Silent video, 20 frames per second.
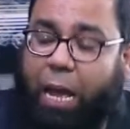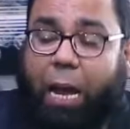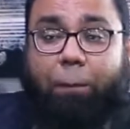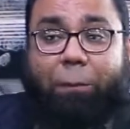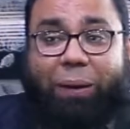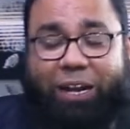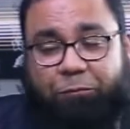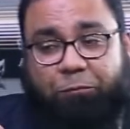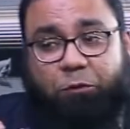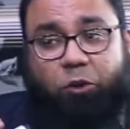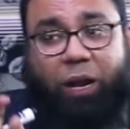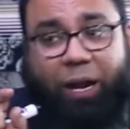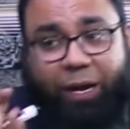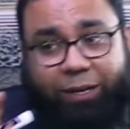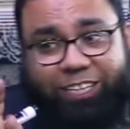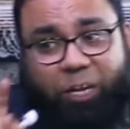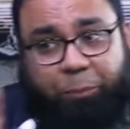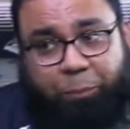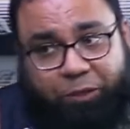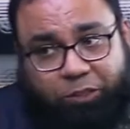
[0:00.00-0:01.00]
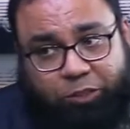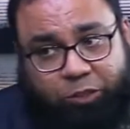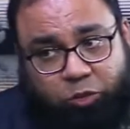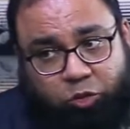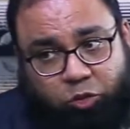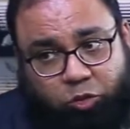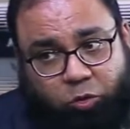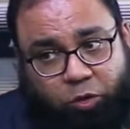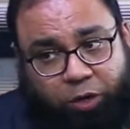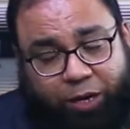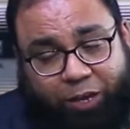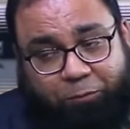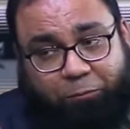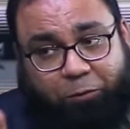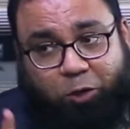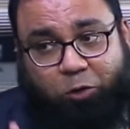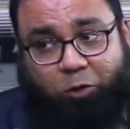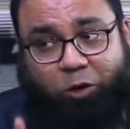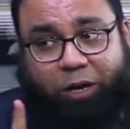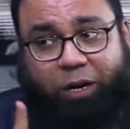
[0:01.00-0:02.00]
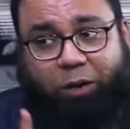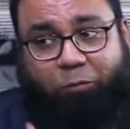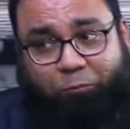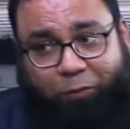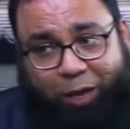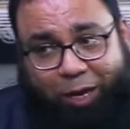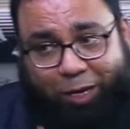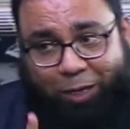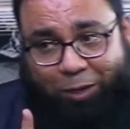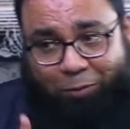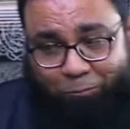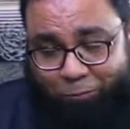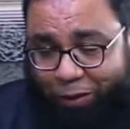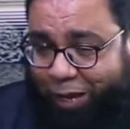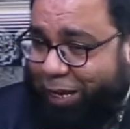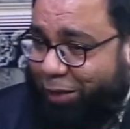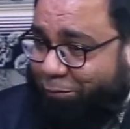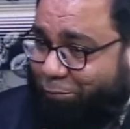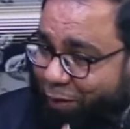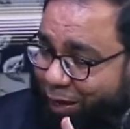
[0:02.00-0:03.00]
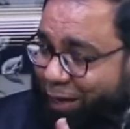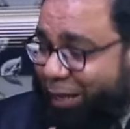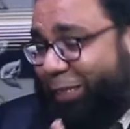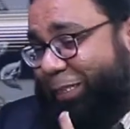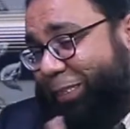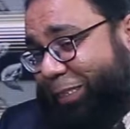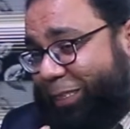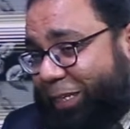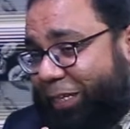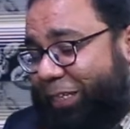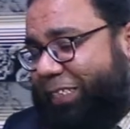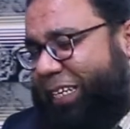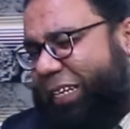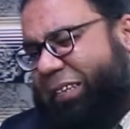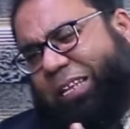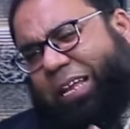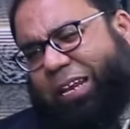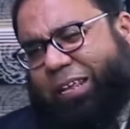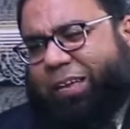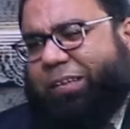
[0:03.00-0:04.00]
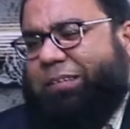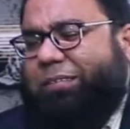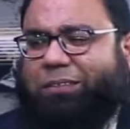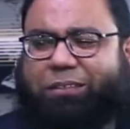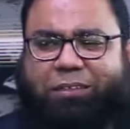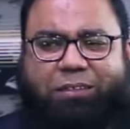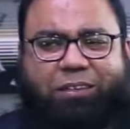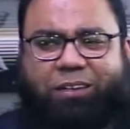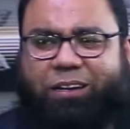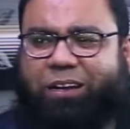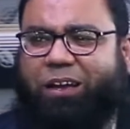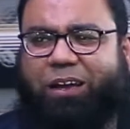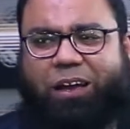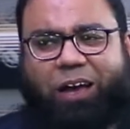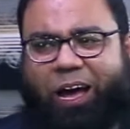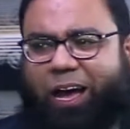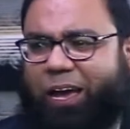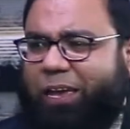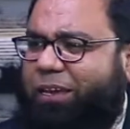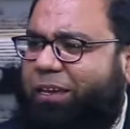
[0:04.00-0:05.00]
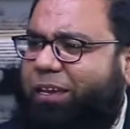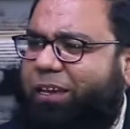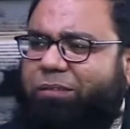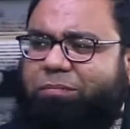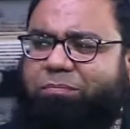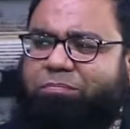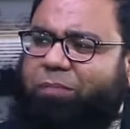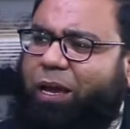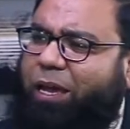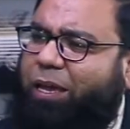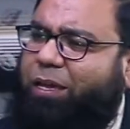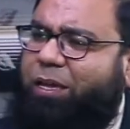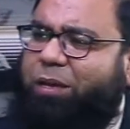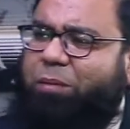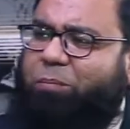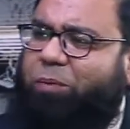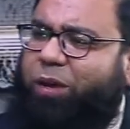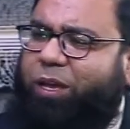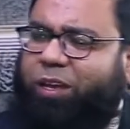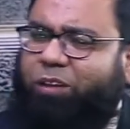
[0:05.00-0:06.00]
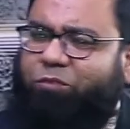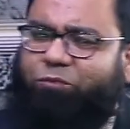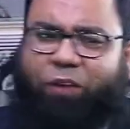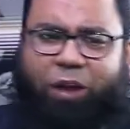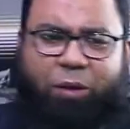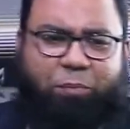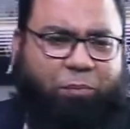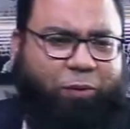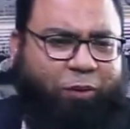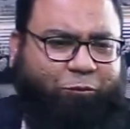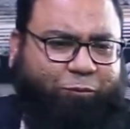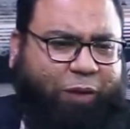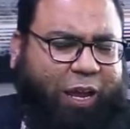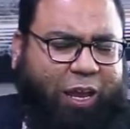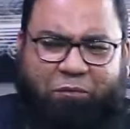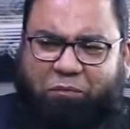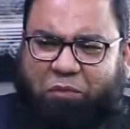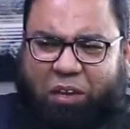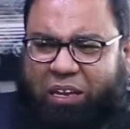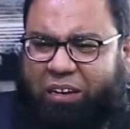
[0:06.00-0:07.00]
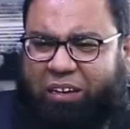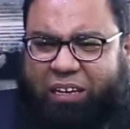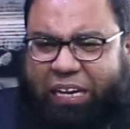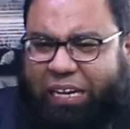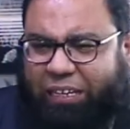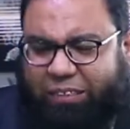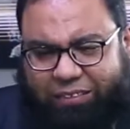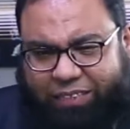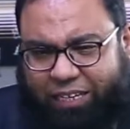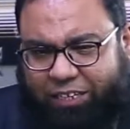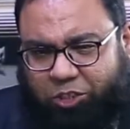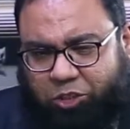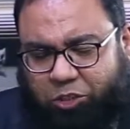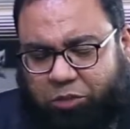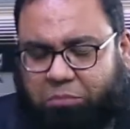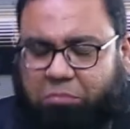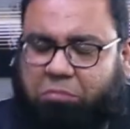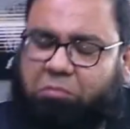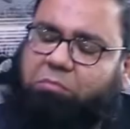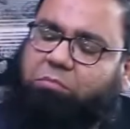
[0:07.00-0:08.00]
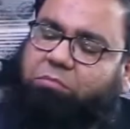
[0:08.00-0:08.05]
But if you're 100% sure, if you're very, very, very certain that, yes, sir, I can bring 5.5 in each section,